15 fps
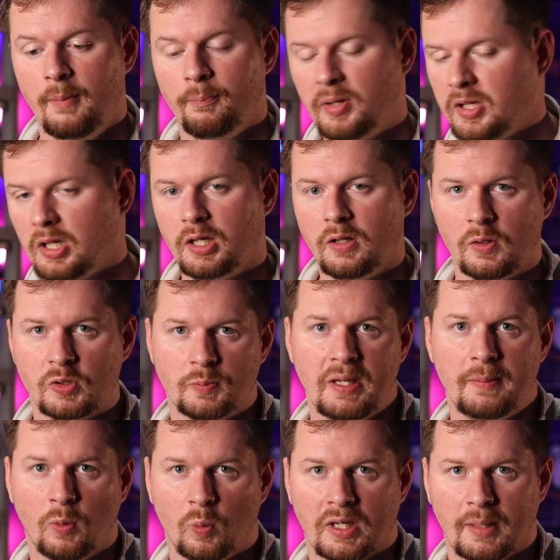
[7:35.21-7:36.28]
but none of those
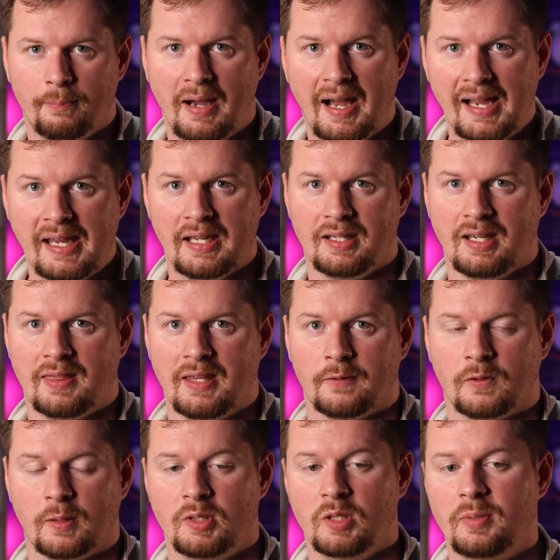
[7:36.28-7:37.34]
people want to buy anything
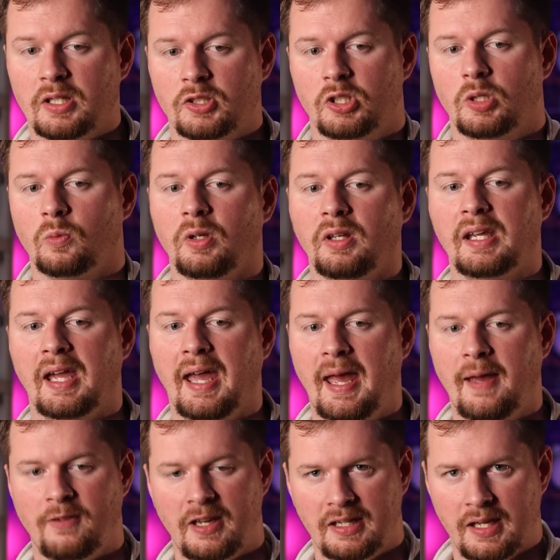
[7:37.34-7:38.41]
from you because you don't really
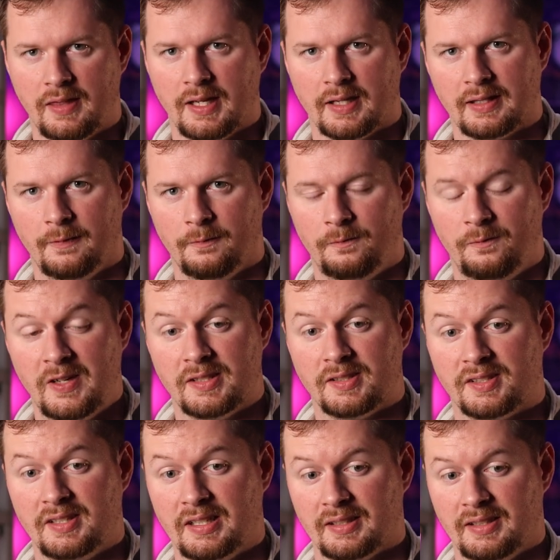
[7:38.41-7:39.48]
have anything that
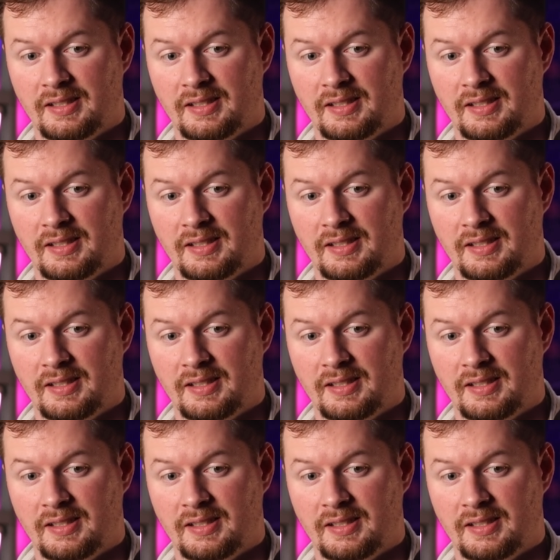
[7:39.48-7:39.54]
fits their